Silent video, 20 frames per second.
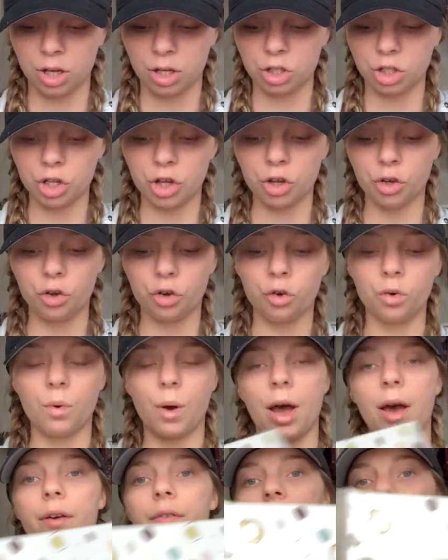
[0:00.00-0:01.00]
2
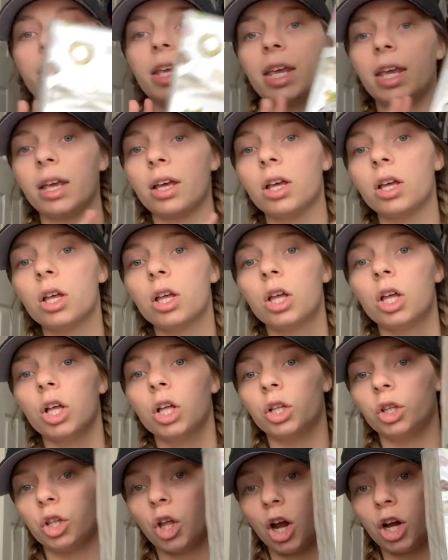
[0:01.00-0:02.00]
of the
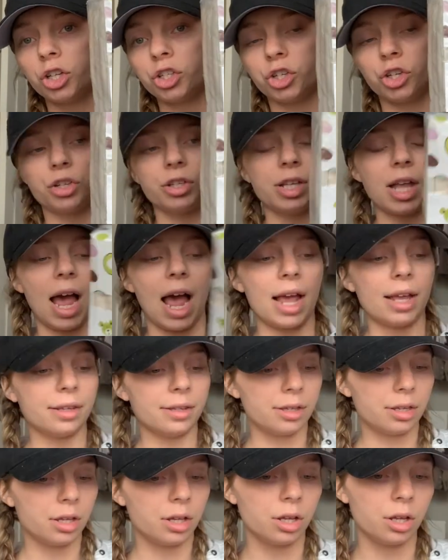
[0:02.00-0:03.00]
larger
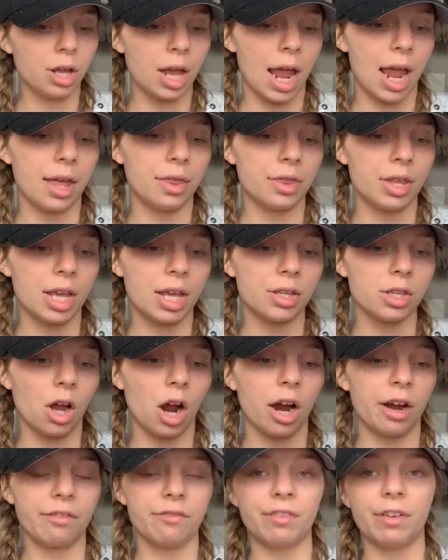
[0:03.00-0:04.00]
size, and these
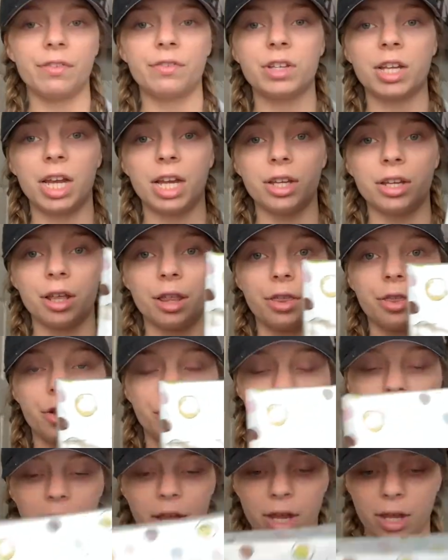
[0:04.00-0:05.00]
are 15 to
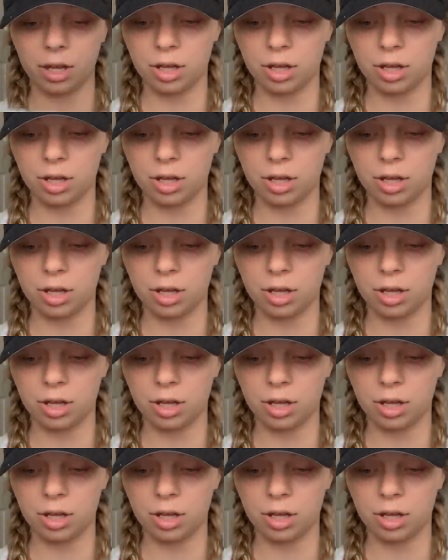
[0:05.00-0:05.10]
30.